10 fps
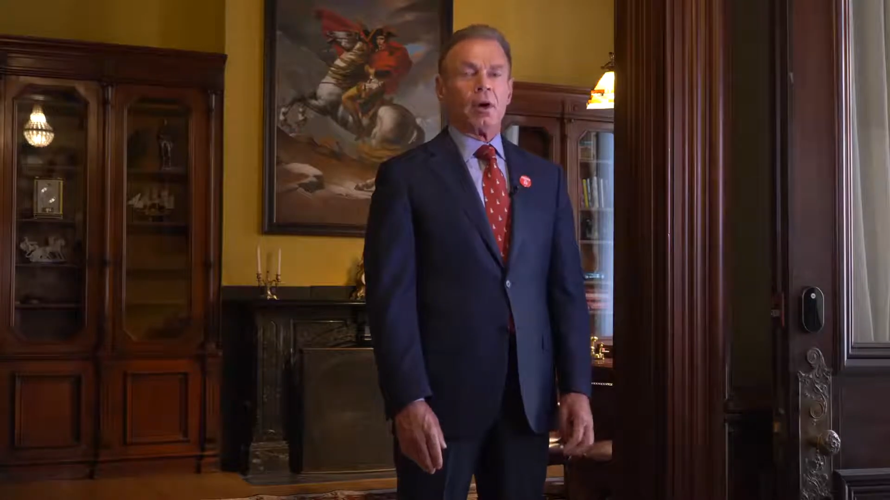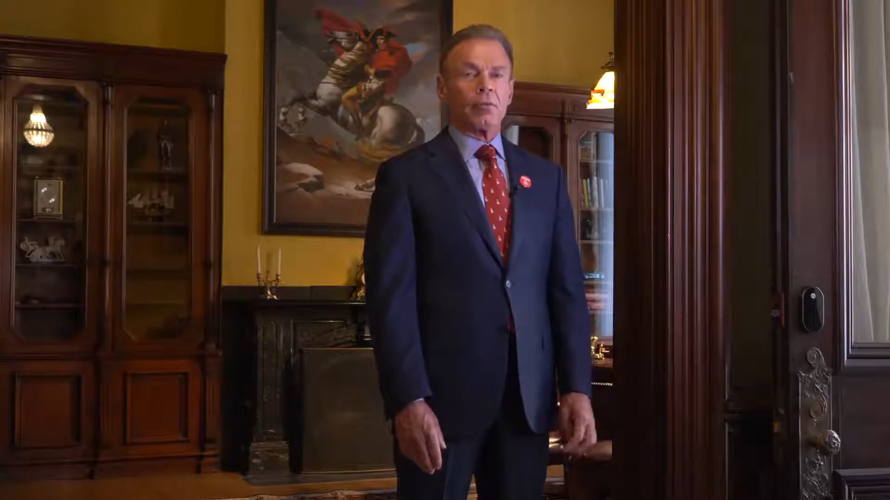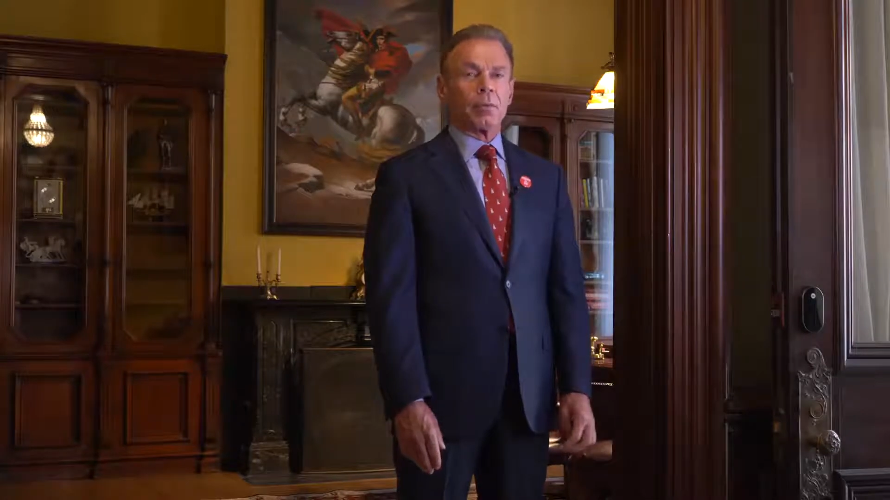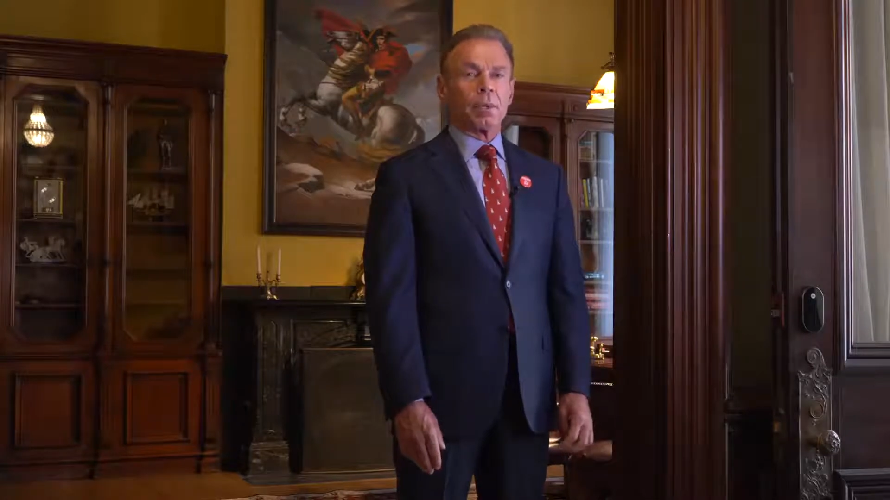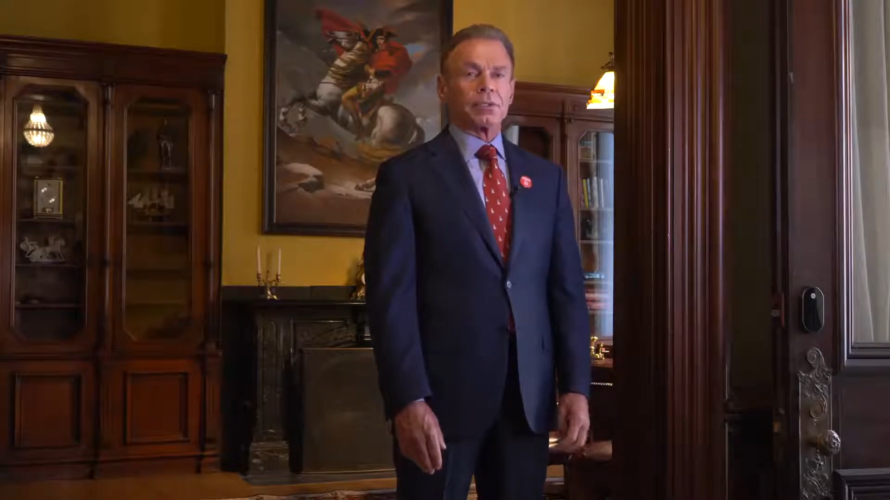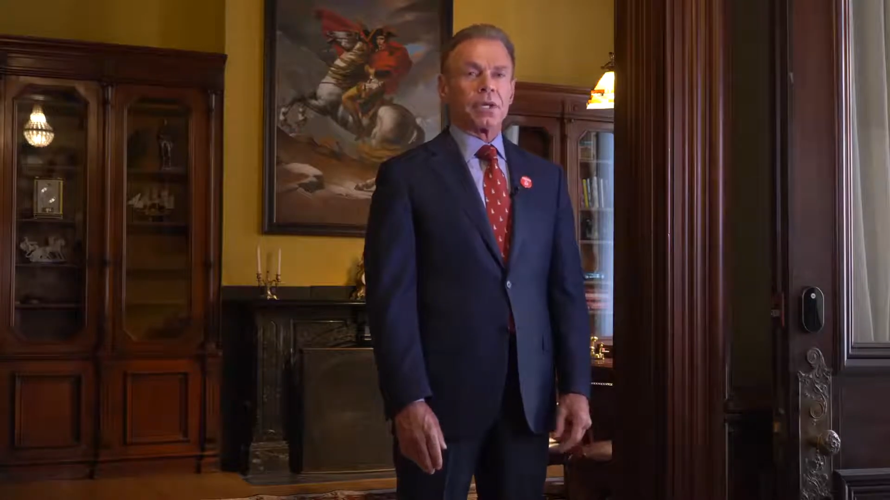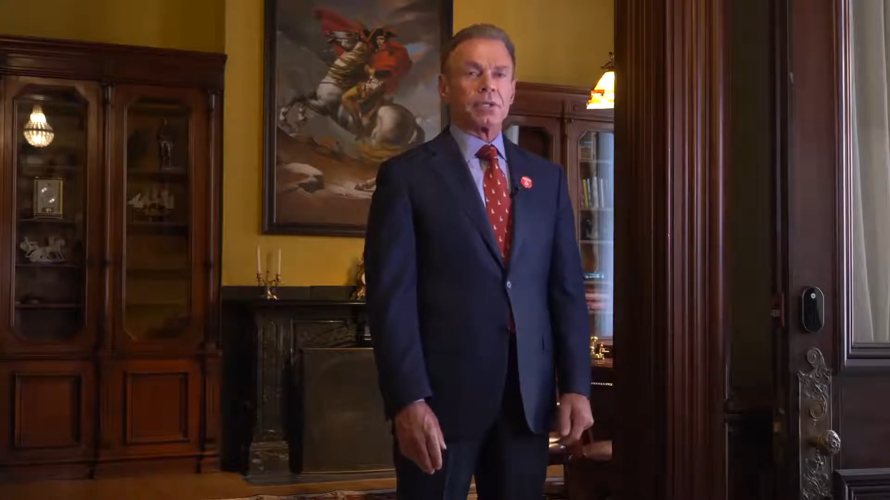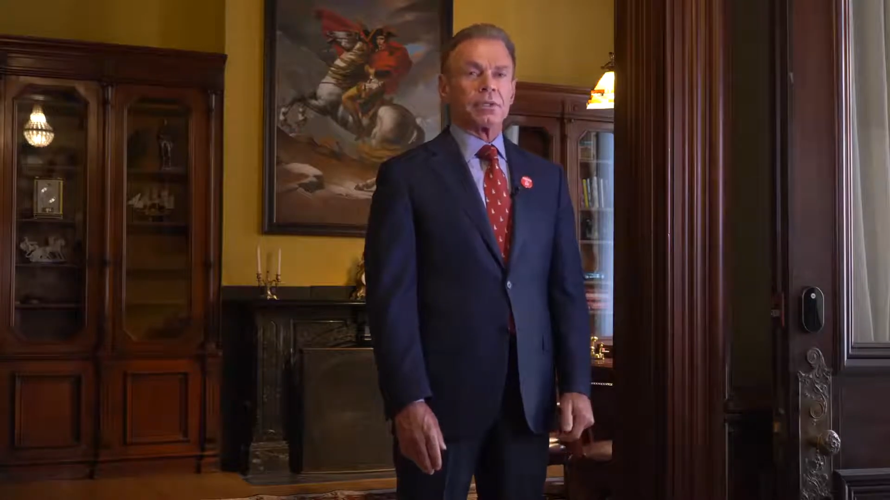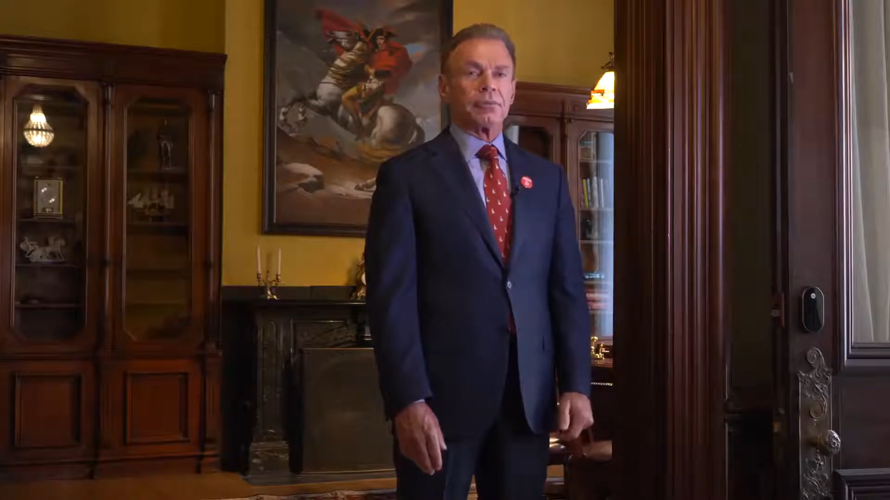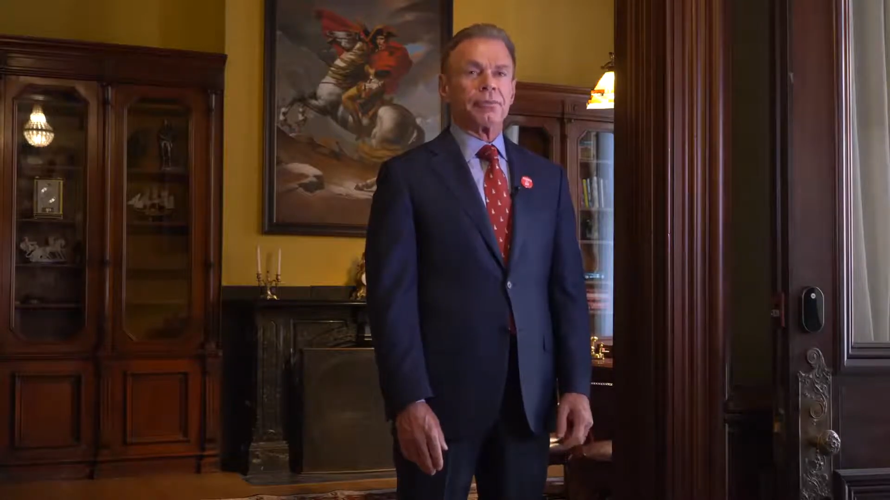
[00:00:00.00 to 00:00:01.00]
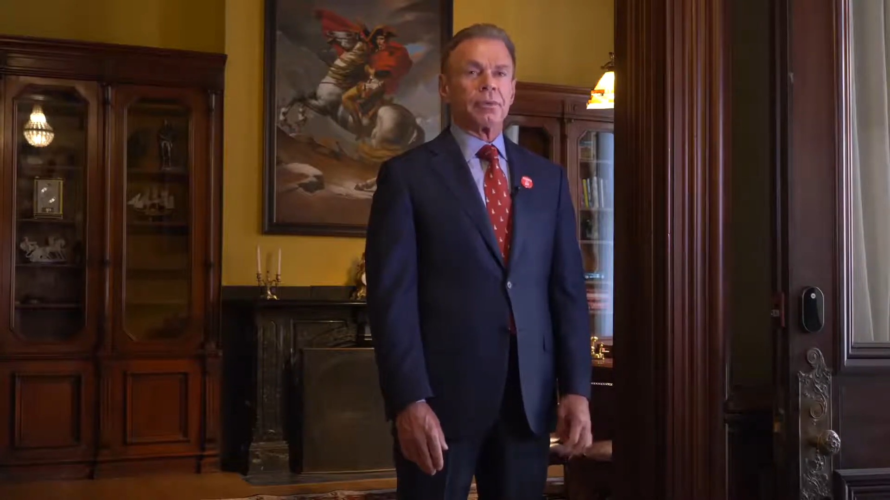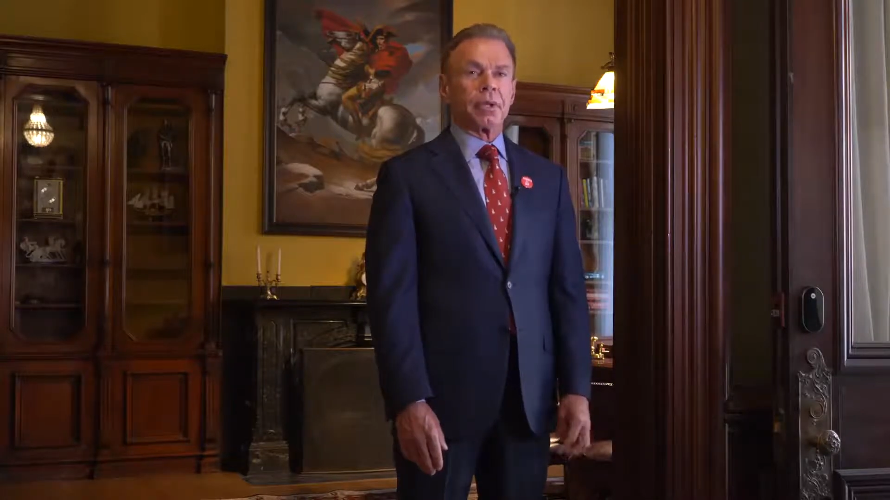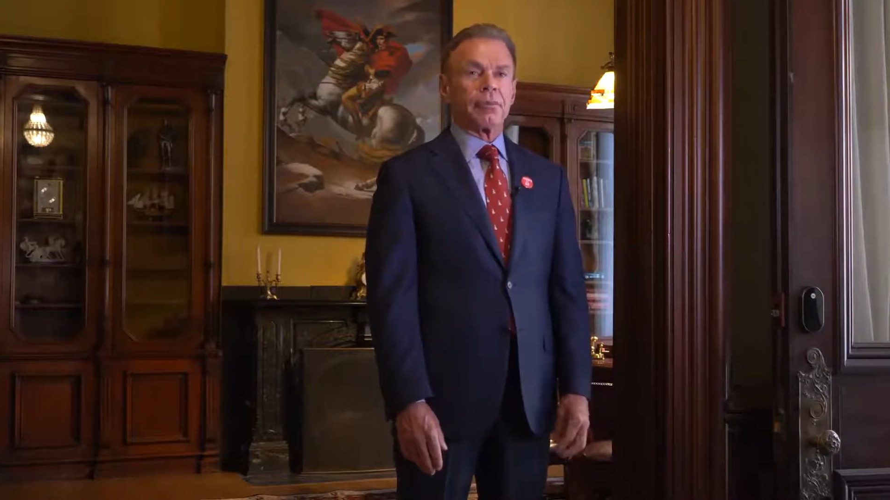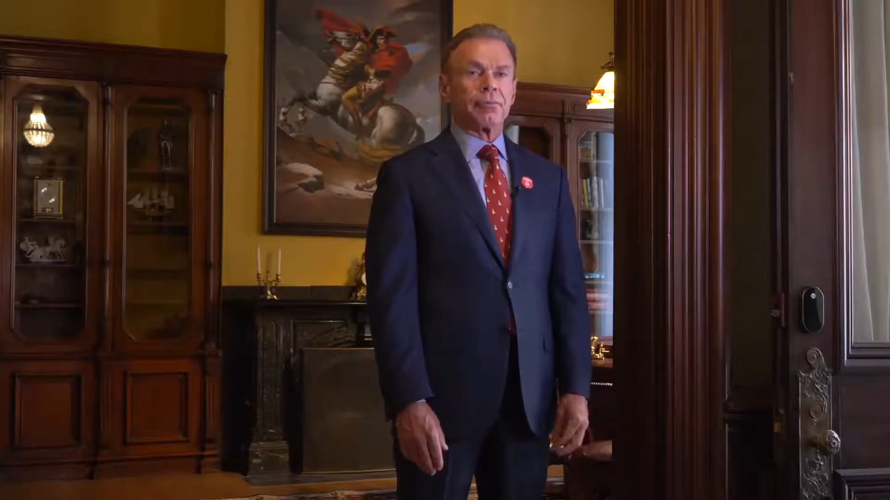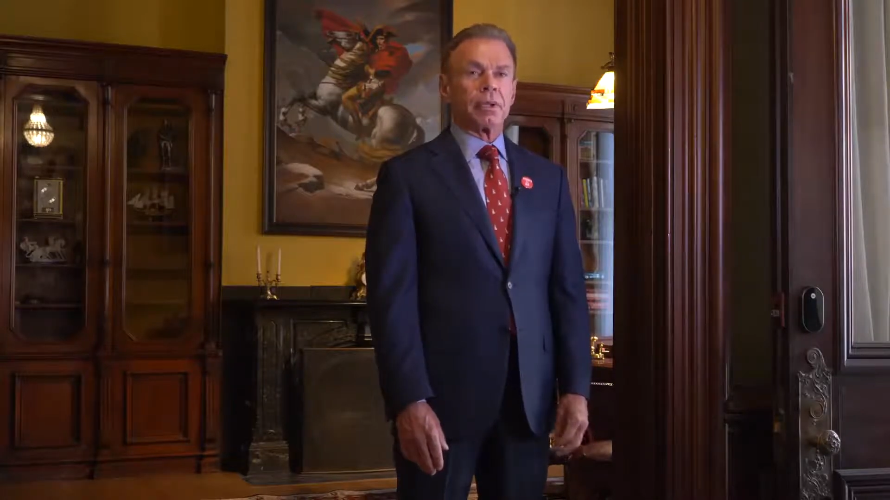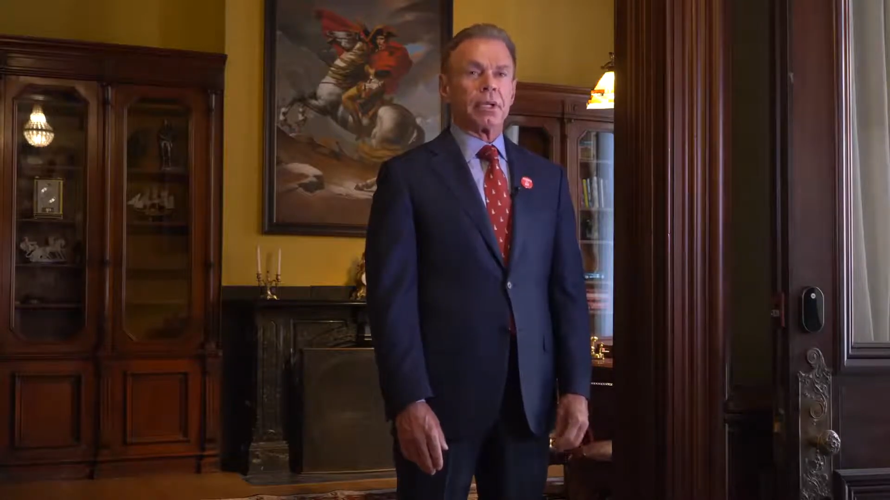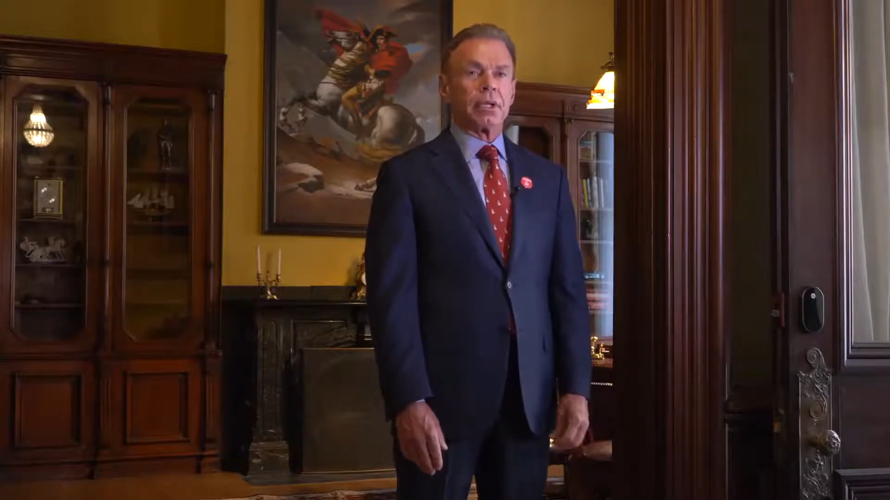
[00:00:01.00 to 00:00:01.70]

Overbrook section of Philadelphia,